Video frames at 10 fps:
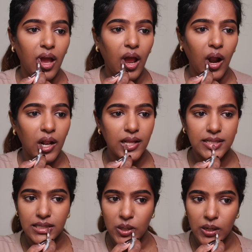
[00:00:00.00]
and
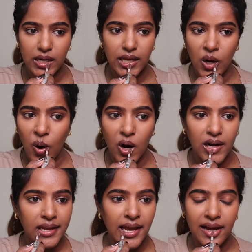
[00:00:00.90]
that's the only con
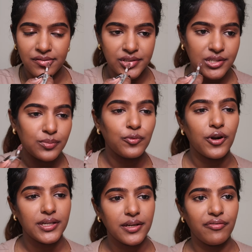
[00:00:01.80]
I have with this
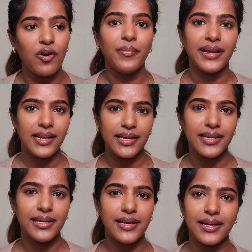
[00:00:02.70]
product. For my
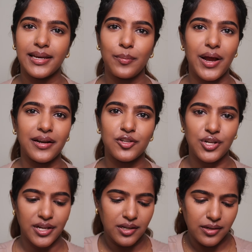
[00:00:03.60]
liking, I can manage
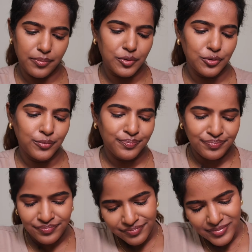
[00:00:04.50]
like up to
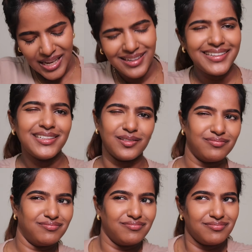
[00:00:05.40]
like
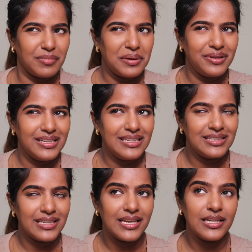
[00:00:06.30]
maybe
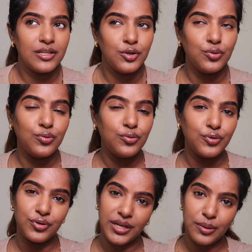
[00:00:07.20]
say 2
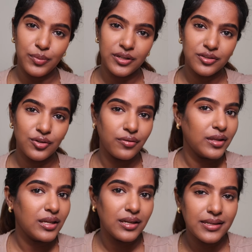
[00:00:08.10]
to 3 minutes of the
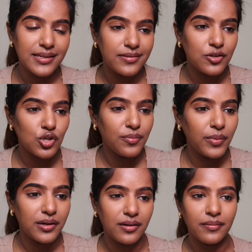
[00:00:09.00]
tingling sensation,
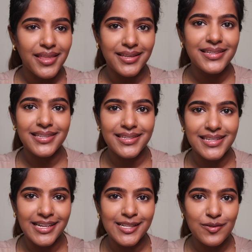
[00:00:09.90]
but this
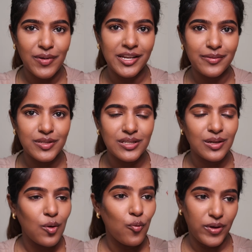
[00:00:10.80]
tingles my lips
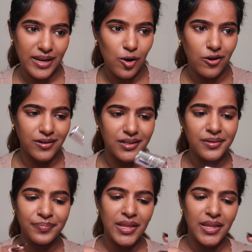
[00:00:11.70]
way longer.